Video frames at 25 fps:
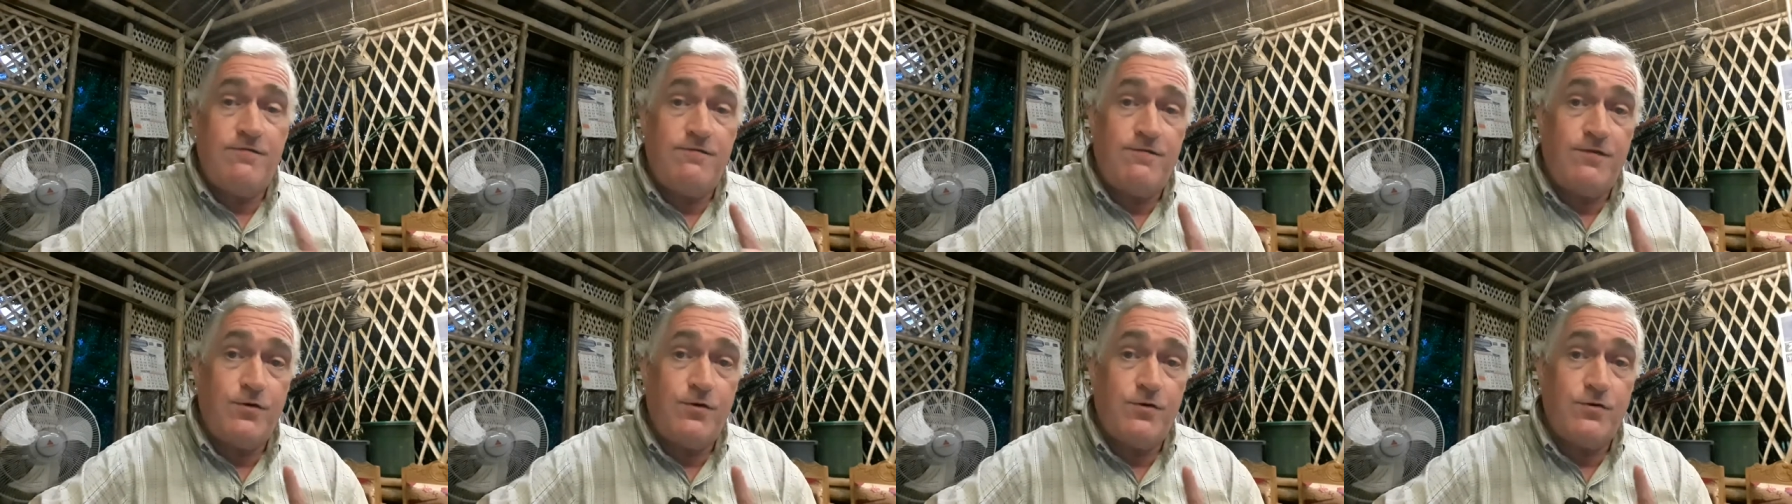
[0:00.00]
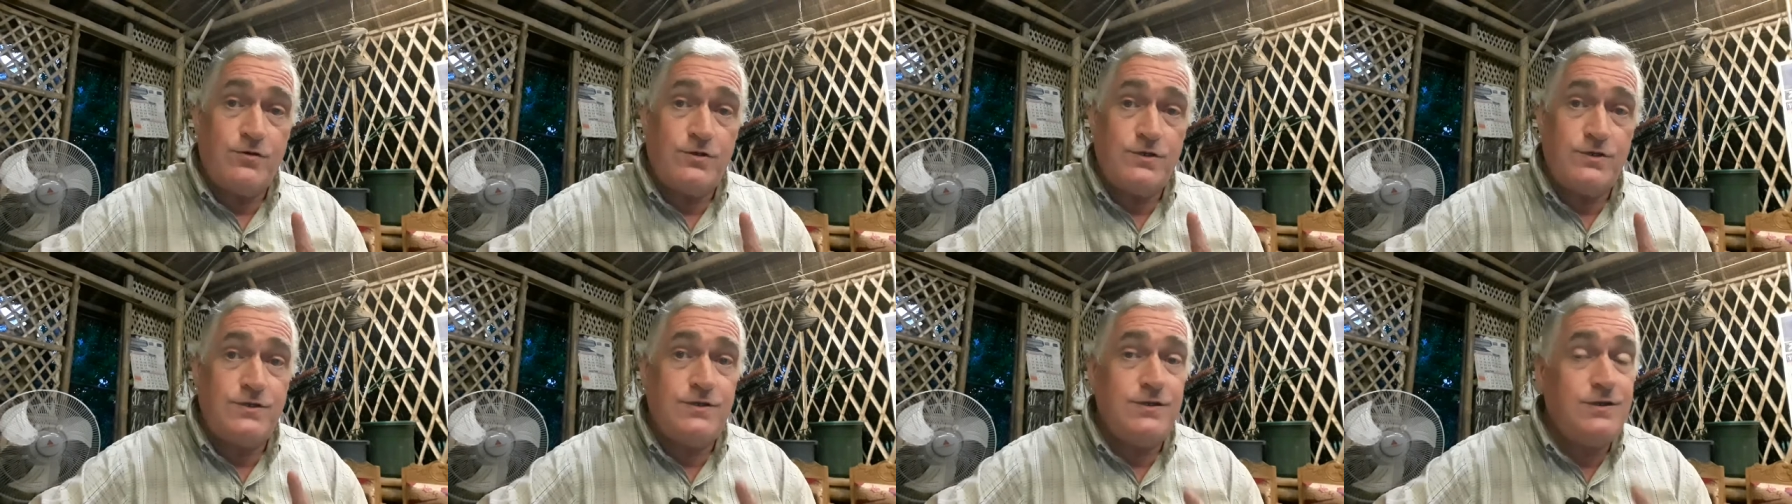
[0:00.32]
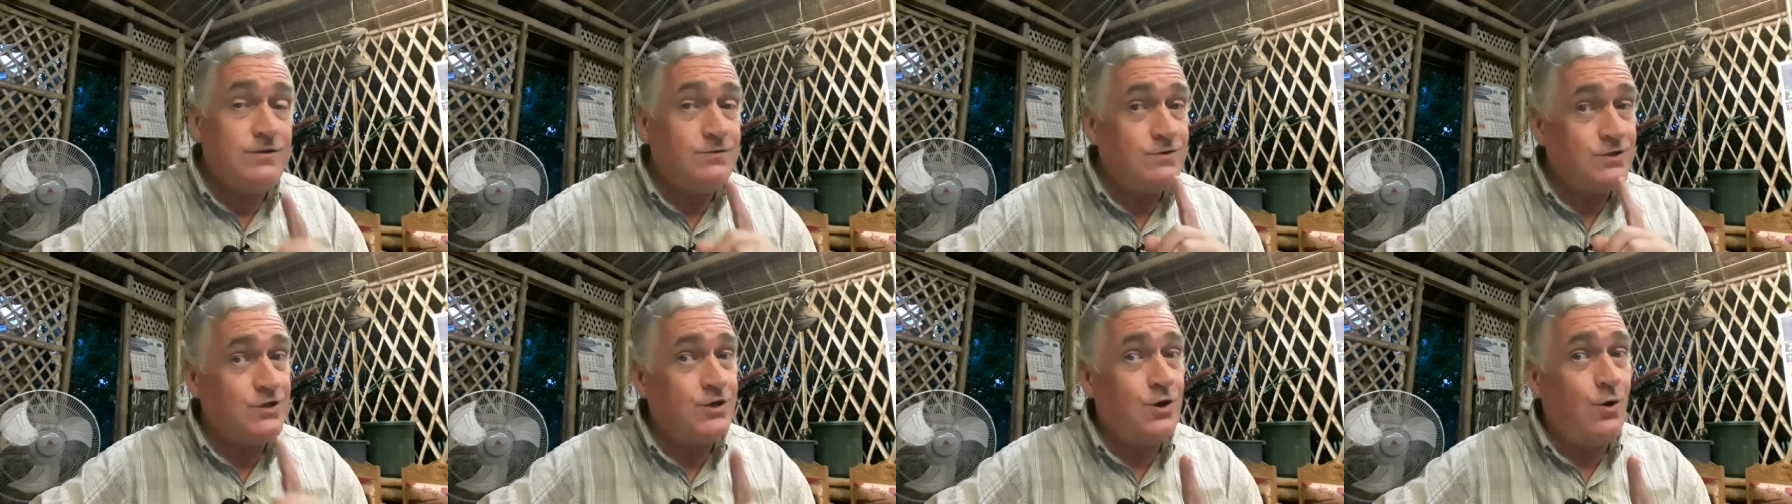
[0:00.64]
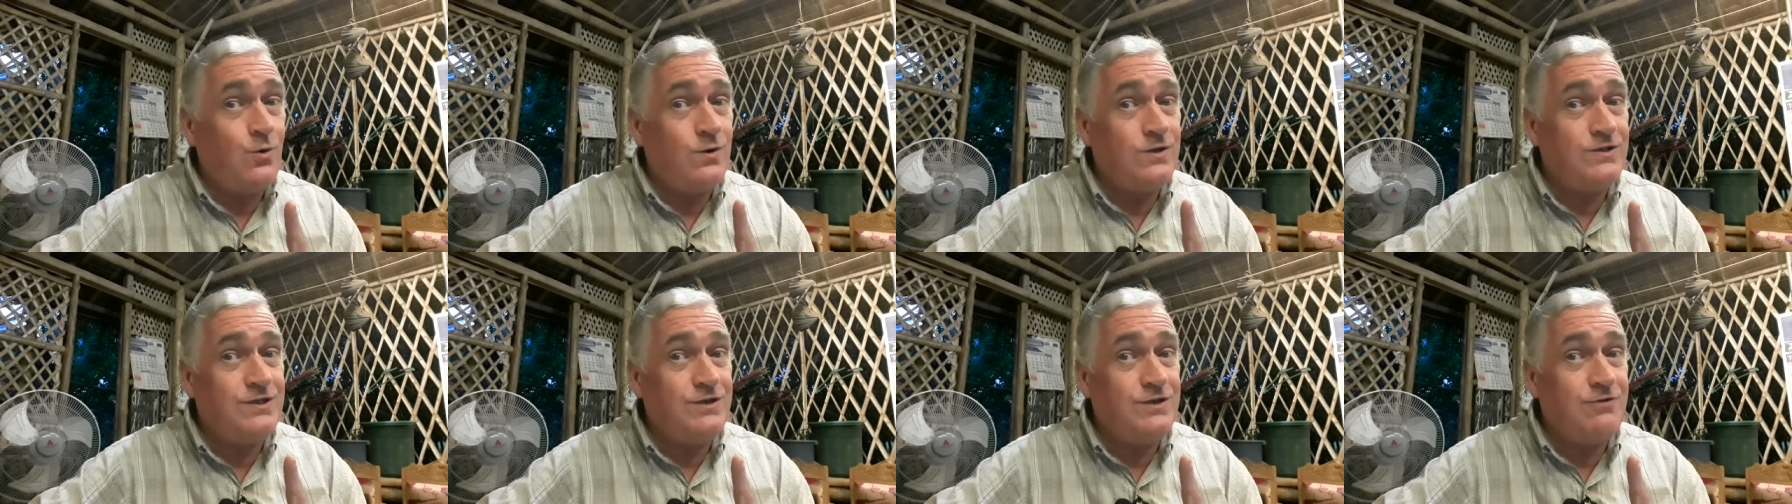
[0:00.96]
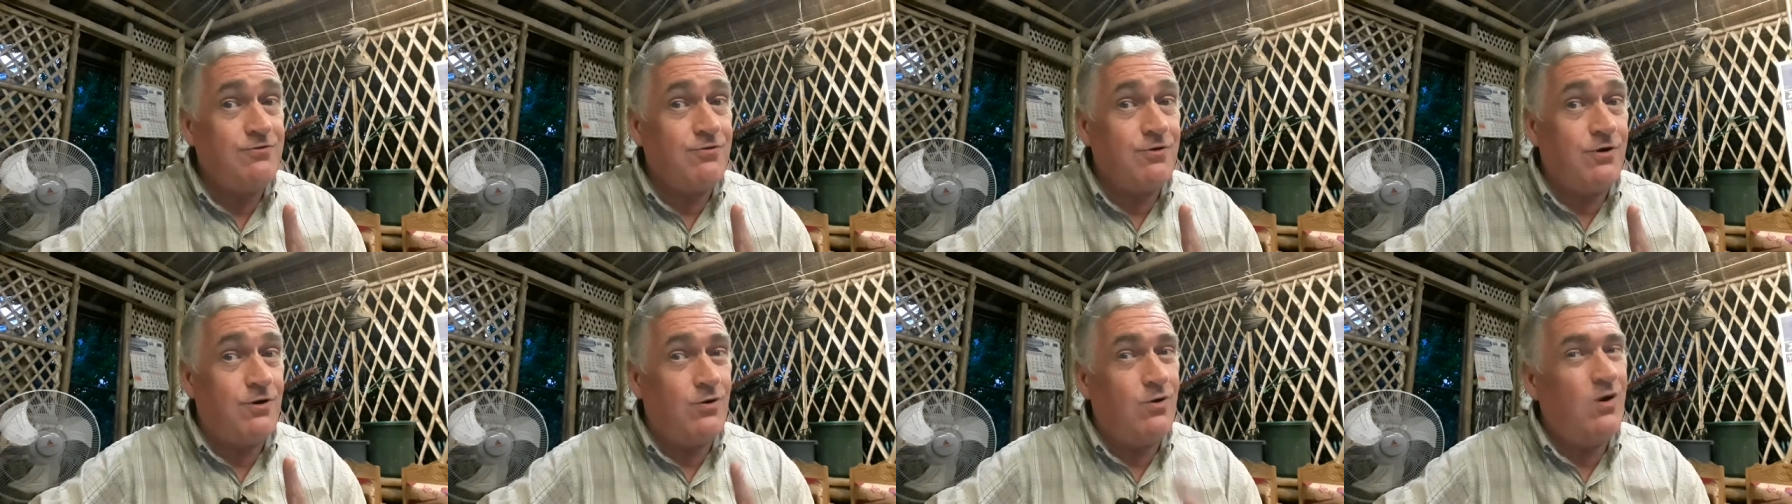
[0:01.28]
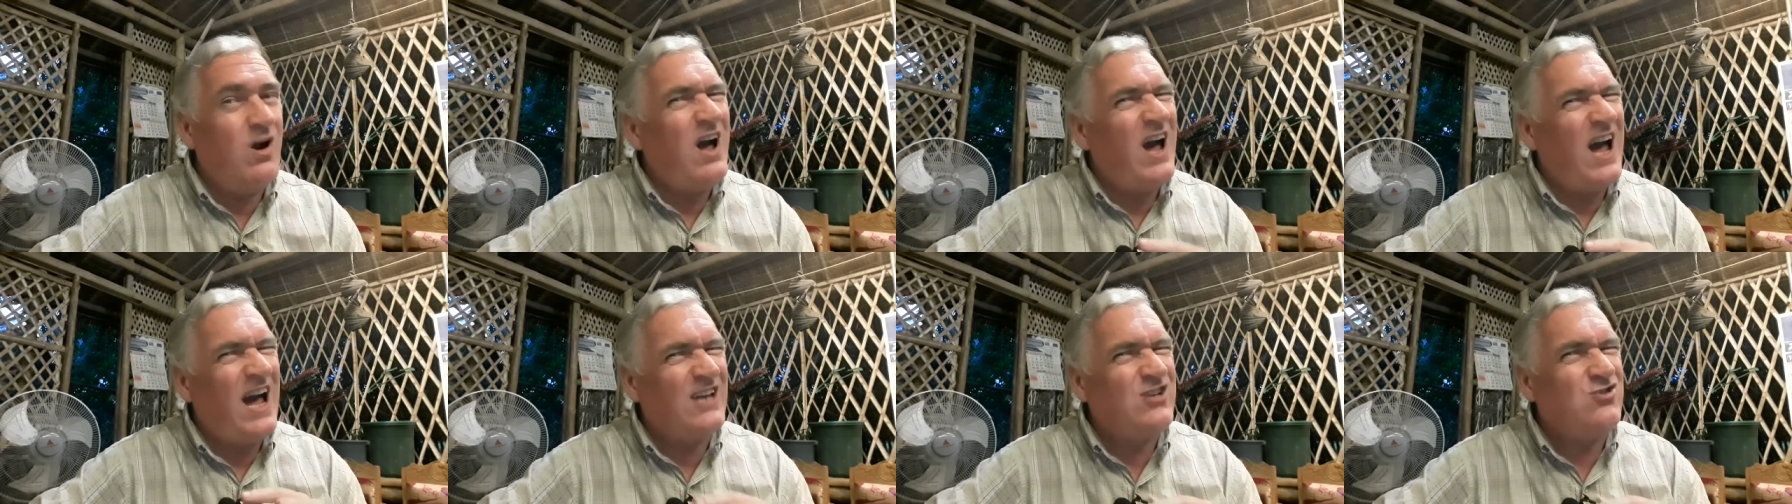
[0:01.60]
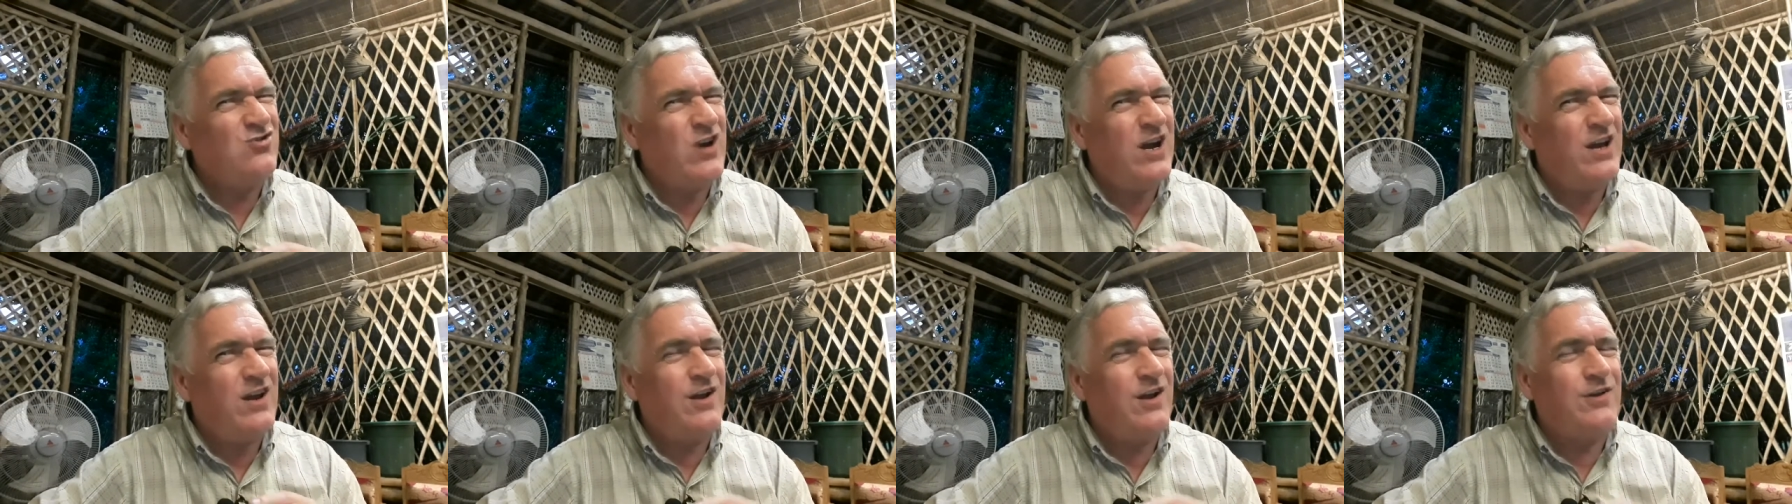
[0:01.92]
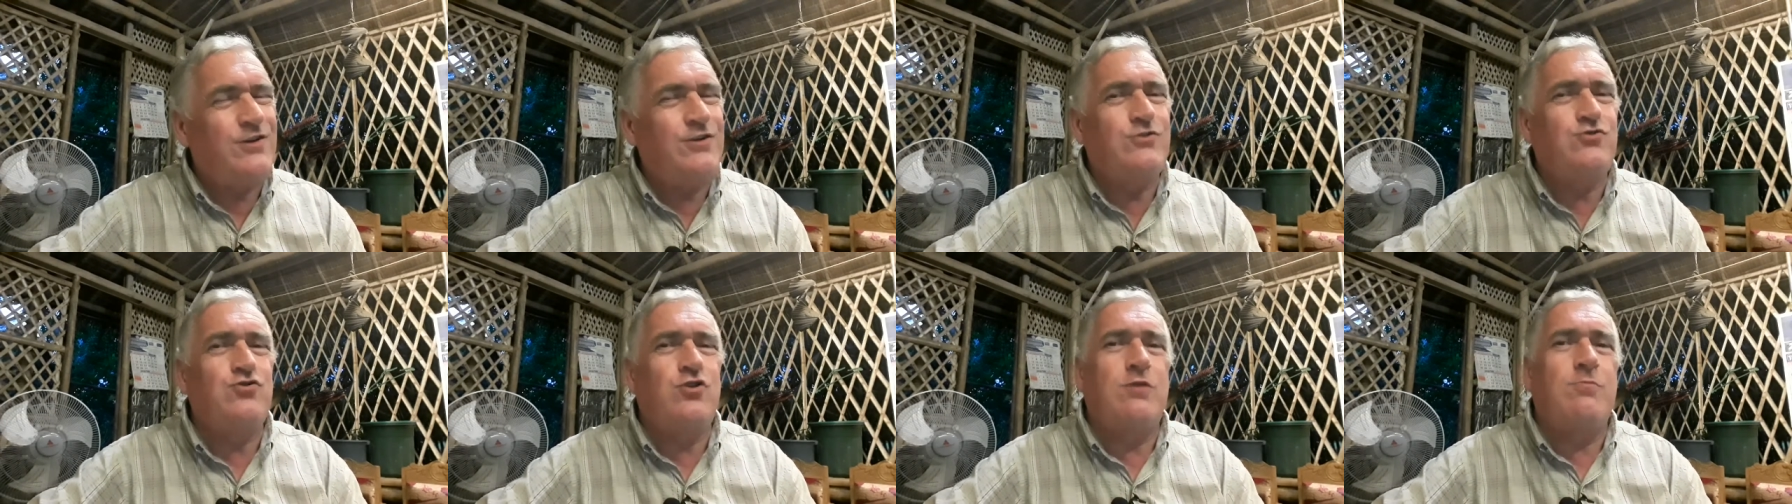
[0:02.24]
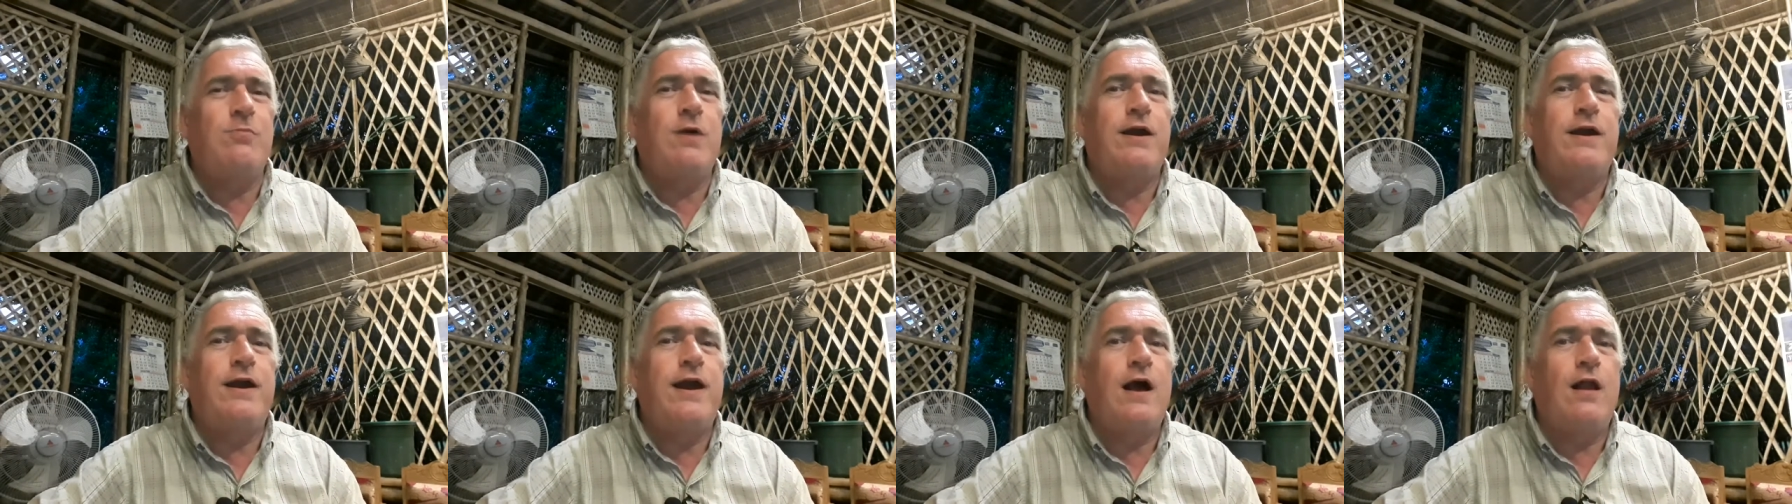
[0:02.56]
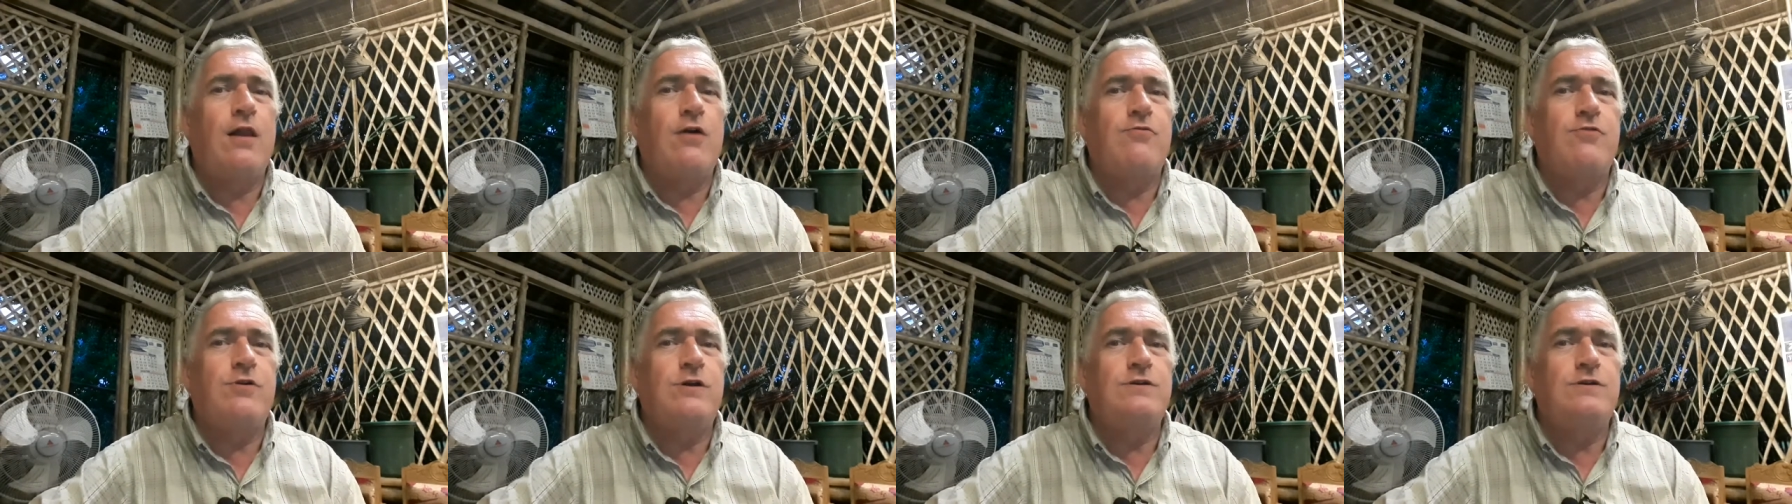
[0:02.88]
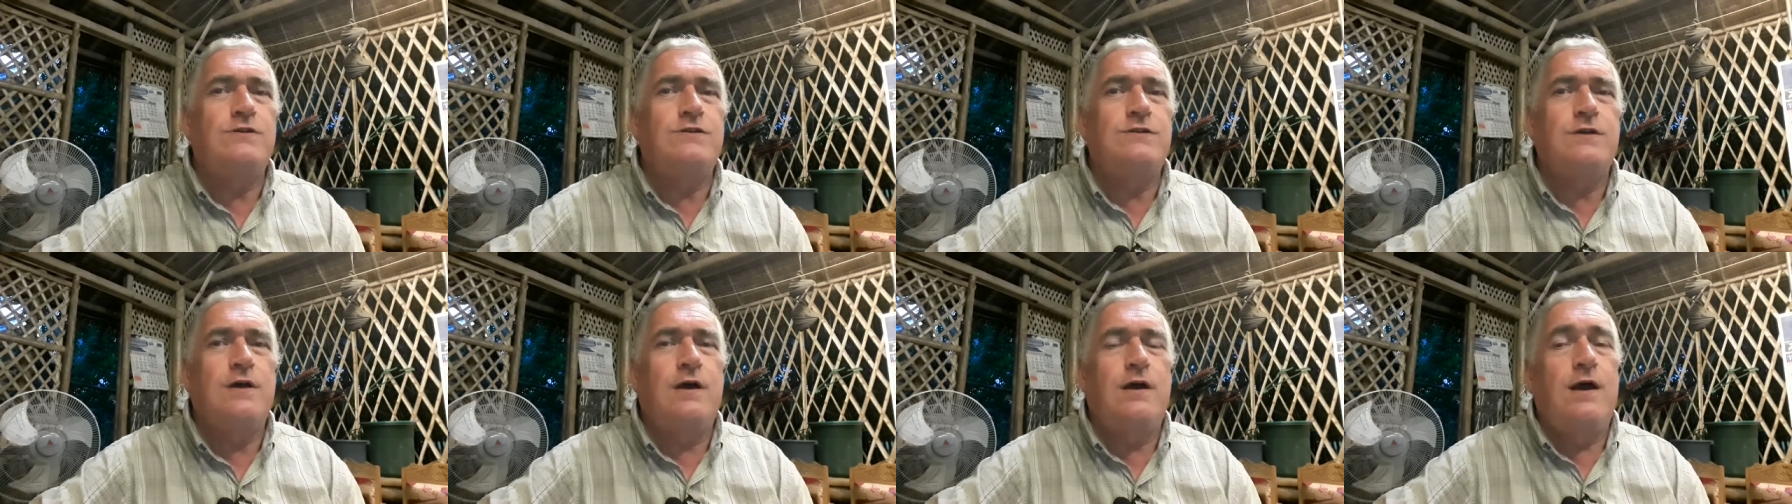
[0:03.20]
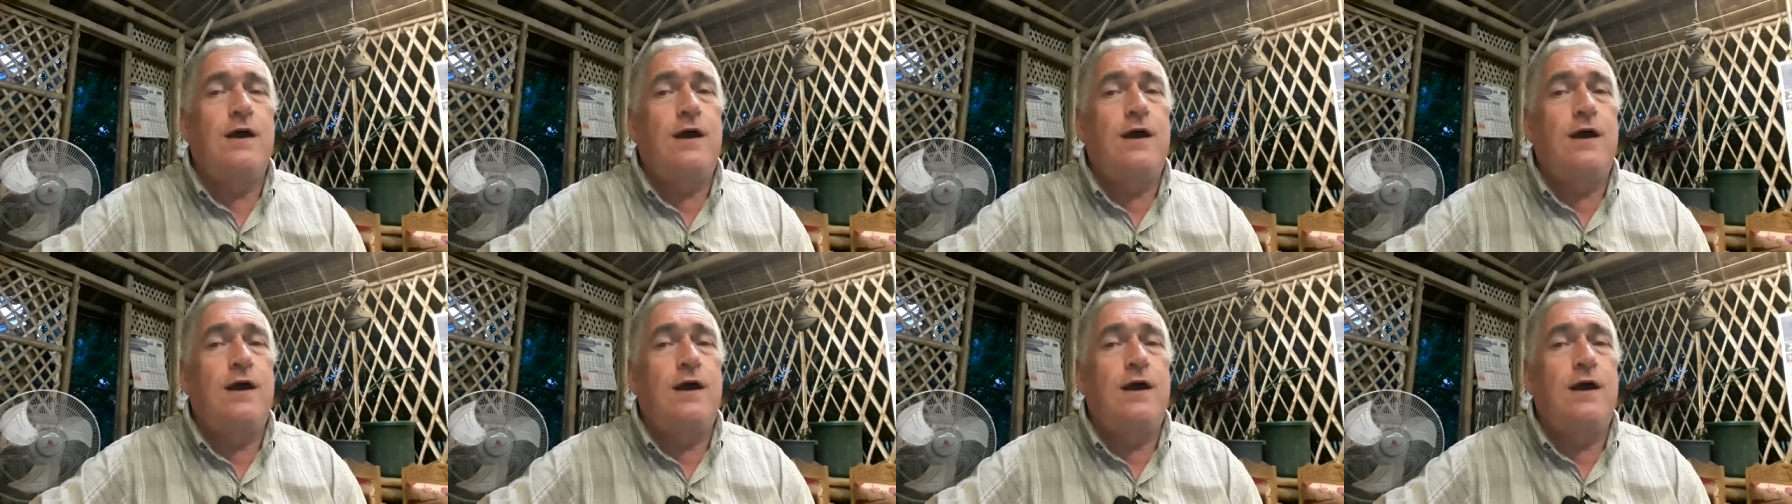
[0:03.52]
First, it's a Coke Zero. I try not to drink my calories.